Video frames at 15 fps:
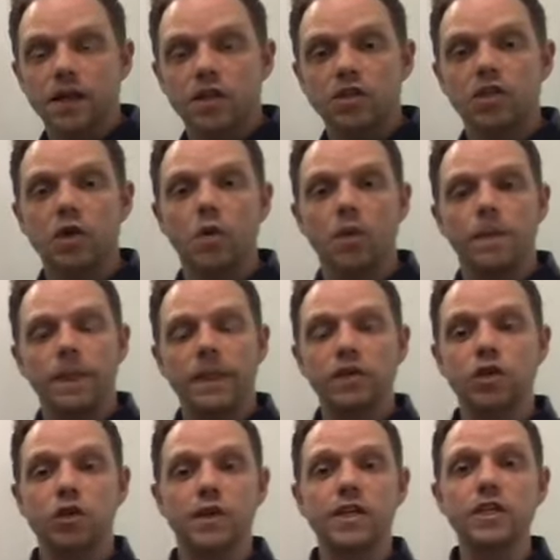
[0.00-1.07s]
So
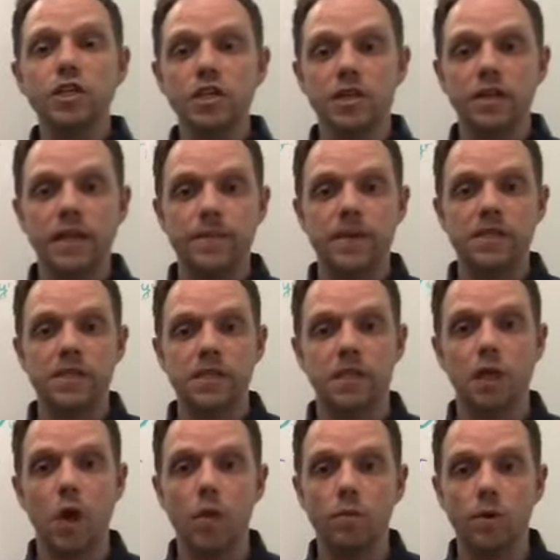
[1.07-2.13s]
traditionally,
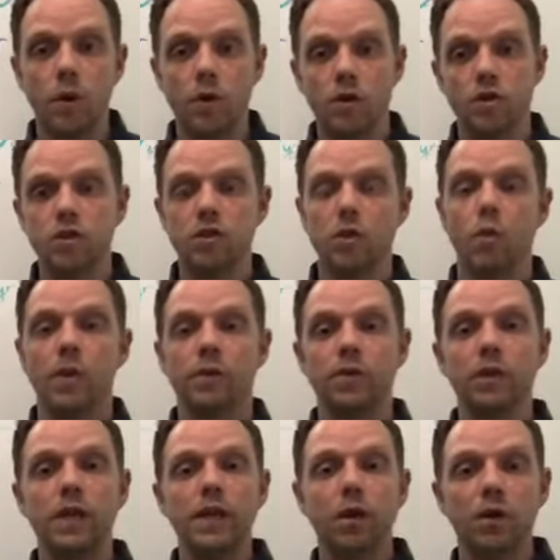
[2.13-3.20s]
business loan brokers, we
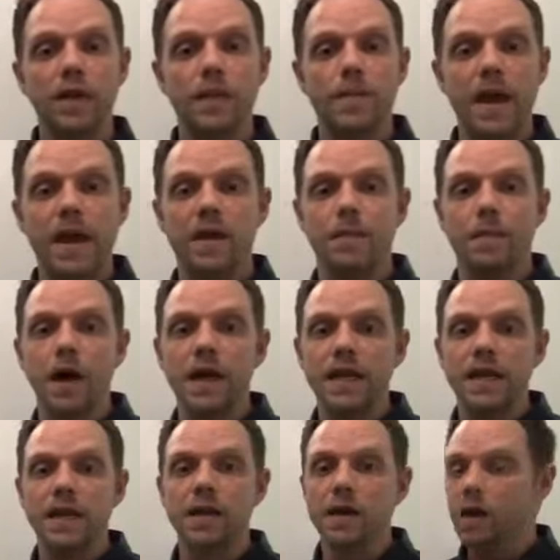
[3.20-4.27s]
really only make
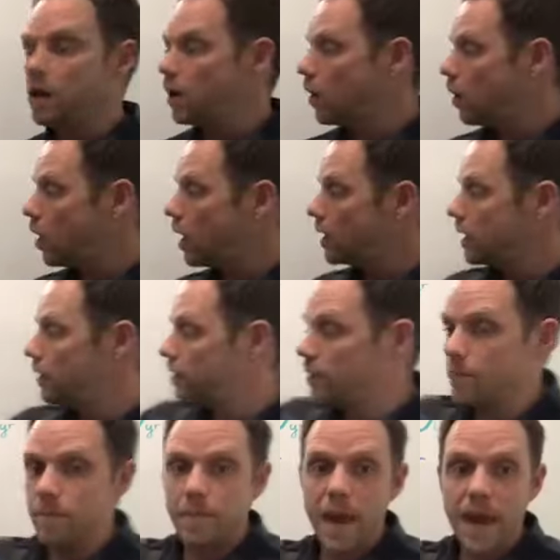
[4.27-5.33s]
money on
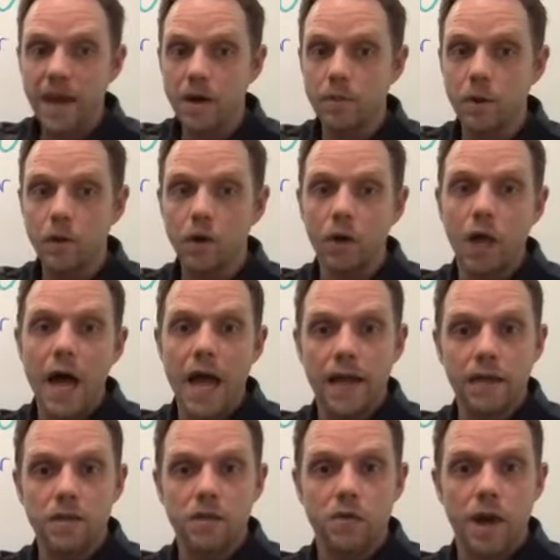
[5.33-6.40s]
the bankable
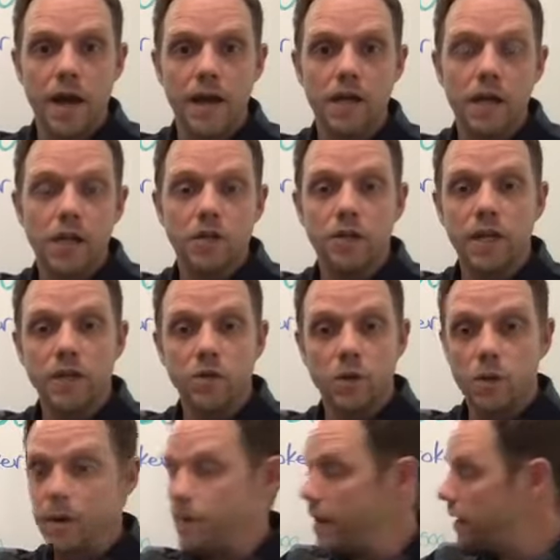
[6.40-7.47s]
clients, right? So that's where
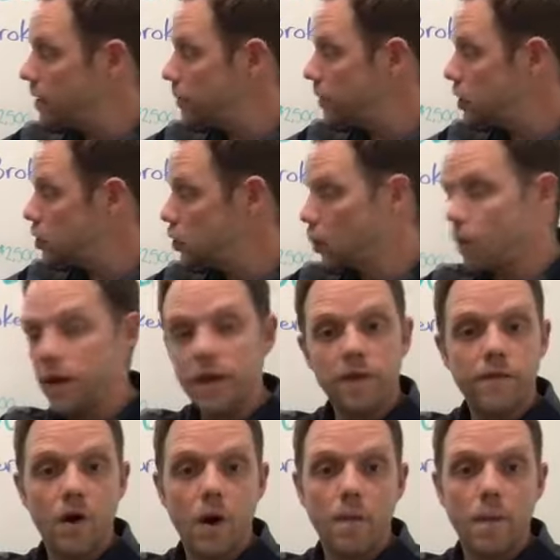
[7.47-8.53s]
we make the majority
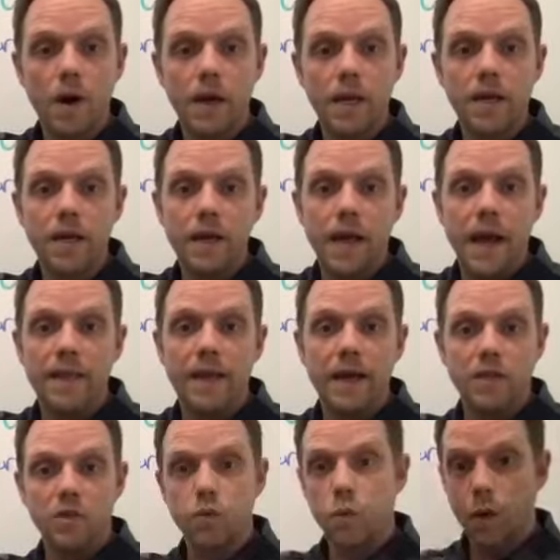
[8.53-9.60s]
of our money, and
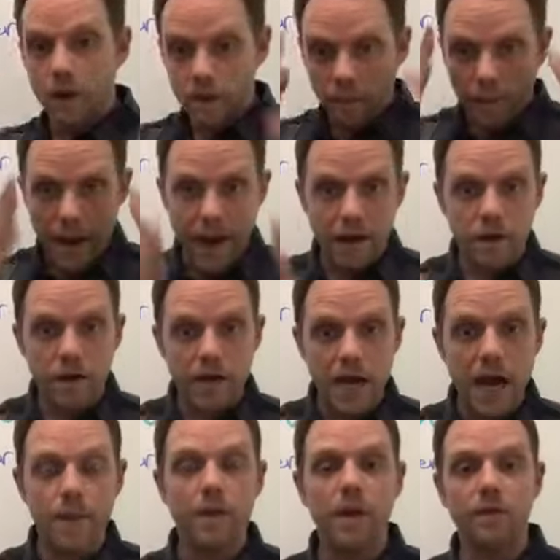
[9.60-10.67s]
that's where the
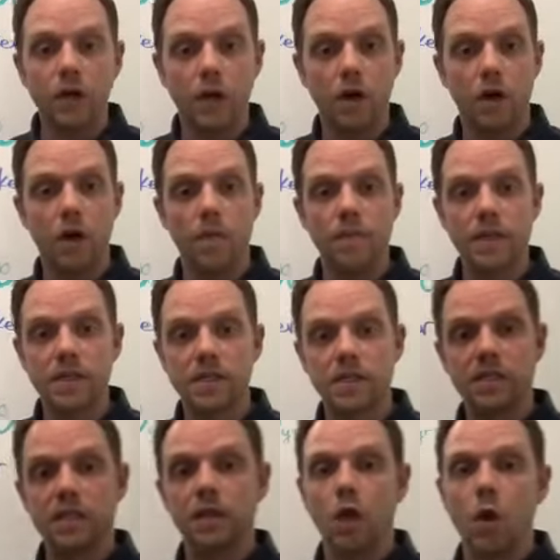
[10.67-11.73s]
paradigm of the current
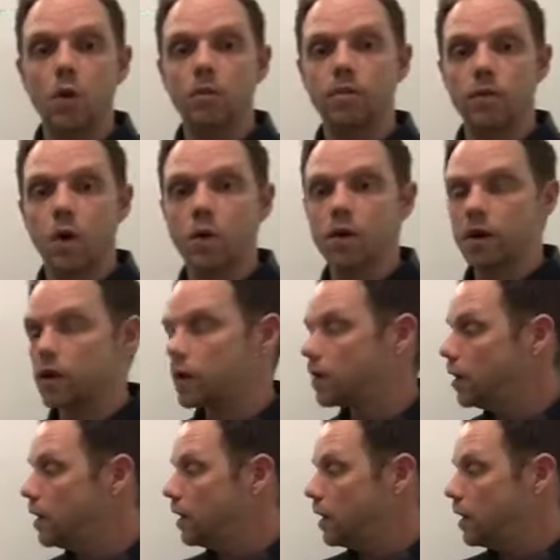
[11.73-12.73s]
business loan broker